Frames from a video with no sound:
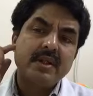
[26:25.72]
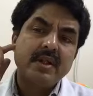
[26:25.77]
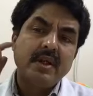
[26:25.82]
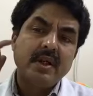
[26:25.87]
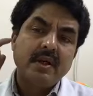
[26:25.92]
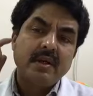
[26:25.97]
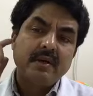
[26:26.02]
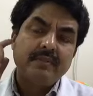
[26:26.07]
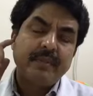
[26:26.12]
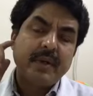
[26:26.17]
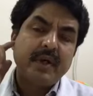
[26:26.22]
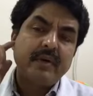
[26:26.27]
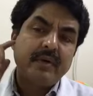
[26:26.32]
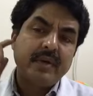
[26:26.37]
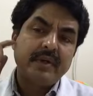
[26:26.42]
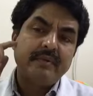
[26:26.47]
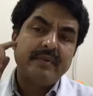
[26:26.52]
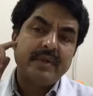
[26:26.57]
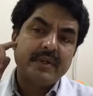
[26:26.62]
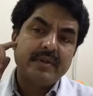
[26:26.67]
parotid
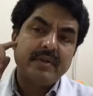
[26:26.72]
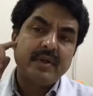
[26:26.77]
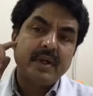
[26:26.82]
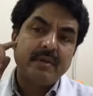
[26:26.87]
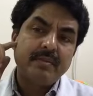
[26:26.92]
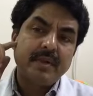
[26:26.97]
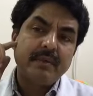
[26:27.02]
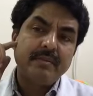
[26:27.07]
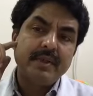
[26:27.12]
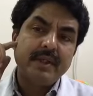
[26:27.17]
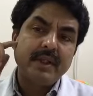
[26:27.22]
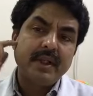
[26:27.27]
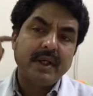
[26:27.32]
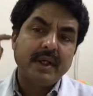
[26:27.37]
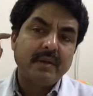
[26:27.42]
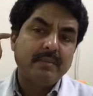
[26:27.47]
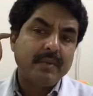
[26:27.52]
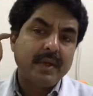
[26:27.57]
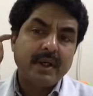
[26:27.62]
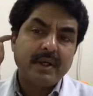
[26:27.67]
fistula may be there,
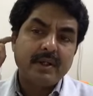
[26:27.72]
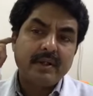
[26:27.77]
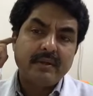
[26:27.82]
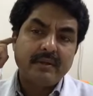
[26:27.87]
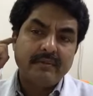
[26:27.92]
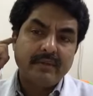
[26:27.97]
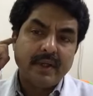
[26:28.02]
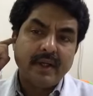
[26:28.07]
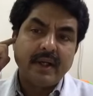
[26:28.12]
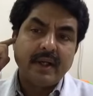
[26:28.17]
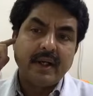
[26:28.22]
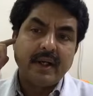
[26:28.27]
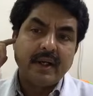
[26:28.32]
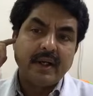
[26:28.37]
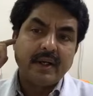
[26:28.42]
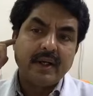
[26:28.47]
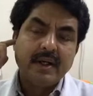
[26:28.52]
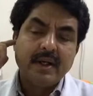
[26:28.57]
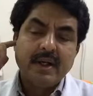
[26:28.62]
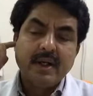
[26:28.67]
but very rare.
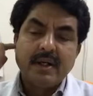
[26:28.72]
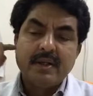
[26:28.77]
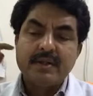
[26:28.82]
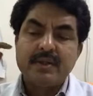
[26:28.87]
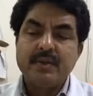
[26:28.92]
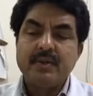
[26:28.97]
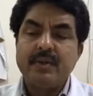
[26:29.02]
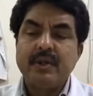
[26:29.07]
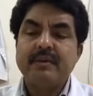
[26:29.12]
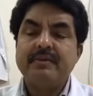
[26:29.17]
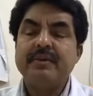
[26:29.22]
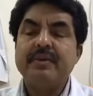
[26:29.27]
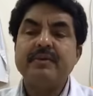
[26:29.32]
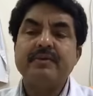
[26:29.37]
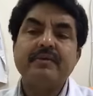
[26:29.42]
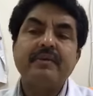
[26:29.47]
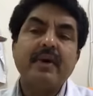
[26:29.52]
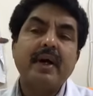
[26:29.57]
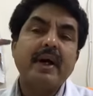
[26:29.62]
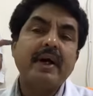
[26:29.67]
So if you
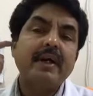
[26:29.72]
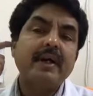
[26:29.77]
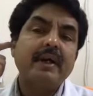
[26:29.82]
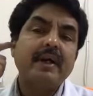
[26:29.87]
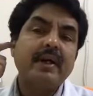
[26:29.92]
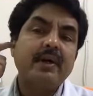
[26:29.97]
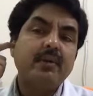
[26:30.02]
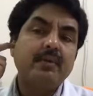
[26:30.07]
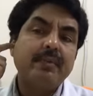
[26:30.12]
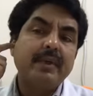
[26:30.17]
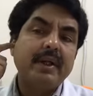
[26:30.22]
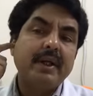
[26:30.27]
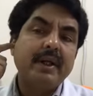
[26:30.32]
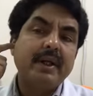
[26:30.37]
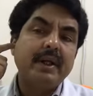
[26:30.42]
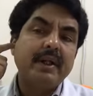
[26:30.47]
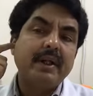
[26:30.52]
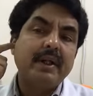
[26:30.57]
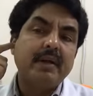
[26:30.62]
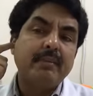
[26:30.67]
find an opening in
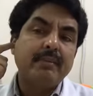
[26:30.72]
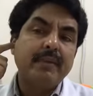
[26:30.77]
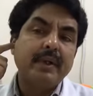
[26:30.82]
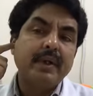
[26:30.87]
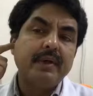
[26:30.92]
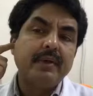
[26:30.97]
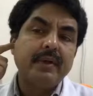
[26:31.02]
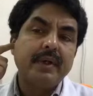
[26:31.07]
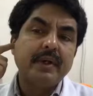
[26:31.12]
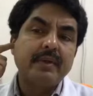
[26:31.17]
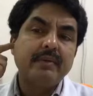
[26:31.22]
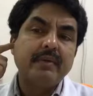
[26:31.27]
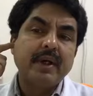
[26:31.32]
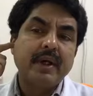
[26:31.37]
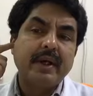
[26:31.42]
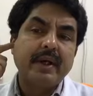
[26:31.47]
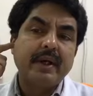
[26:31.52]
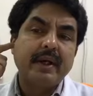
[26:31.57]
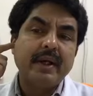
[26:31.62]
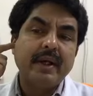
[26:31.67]
the preauricular
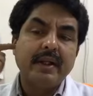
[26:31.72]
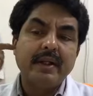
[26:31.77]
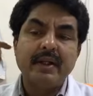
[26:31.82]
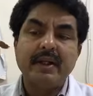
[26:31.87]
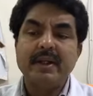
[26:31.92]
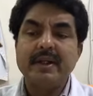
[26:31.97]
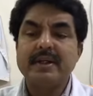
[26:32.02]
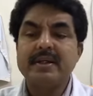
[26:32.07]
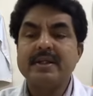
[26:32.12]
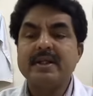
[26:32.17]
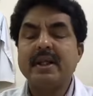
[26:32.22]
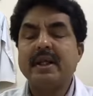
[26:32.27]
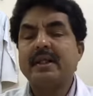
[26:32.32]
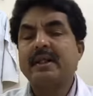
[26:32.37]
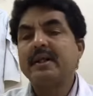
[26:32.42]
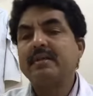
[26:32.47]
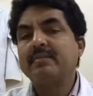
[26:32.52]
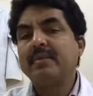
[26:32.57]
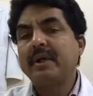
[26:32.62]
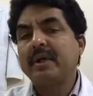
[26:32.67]
area, that is nothing
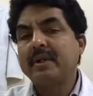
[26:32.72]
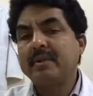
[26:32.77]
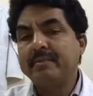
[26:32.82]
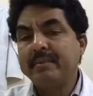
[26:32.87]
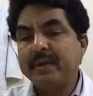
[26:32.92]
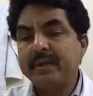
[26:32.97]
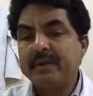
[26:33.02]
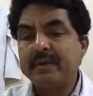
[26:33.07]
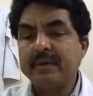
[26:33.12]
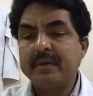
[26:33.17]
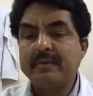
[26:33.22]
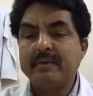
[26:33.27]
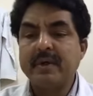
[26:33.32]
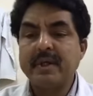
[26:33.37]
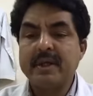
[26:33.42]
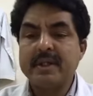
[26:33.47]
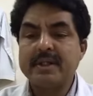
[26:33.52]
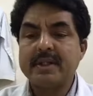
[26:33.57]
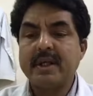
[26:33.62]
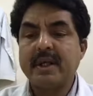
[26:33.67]
but the preauricular
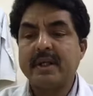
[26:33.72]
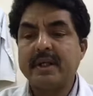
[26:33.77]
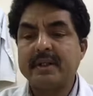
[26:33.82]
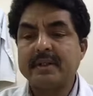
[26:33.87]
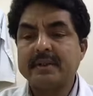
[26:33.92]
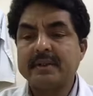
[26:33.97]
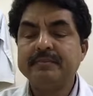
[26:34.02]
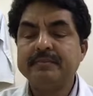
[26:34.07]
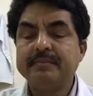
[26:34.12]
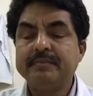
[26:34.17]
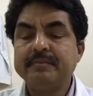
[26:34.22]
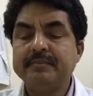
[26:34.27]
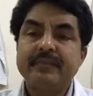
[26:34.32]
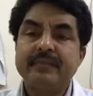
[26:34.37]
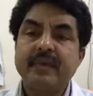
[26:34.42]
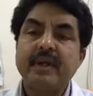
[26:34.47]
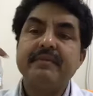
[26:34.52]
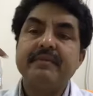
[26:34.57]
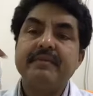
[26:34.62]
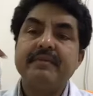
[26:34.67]
sinus.
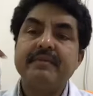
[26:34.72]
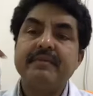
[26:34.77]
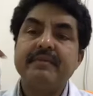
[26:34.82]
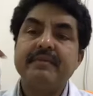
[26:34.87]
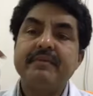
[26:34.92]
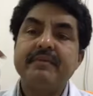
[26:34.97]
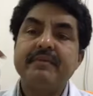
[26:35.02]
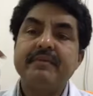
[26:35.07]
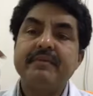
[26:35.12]
If you find an